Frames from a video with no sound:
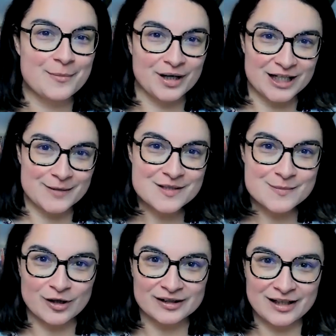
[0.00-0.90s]
My name is
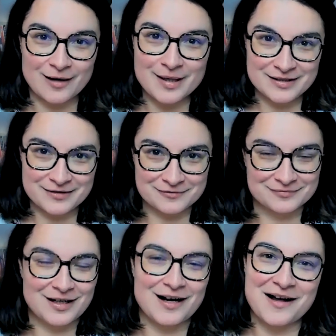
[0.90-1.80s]
Monica Badiu.
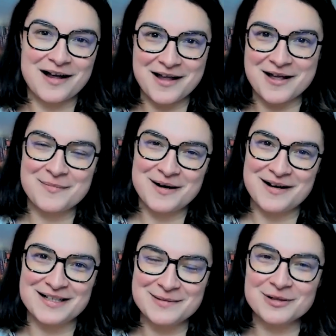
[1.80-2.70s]
I am
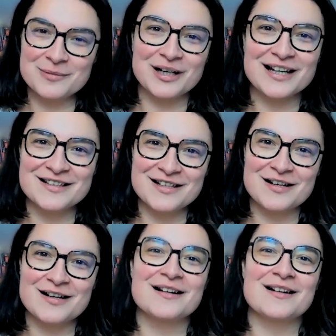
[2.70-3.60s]
an email marketing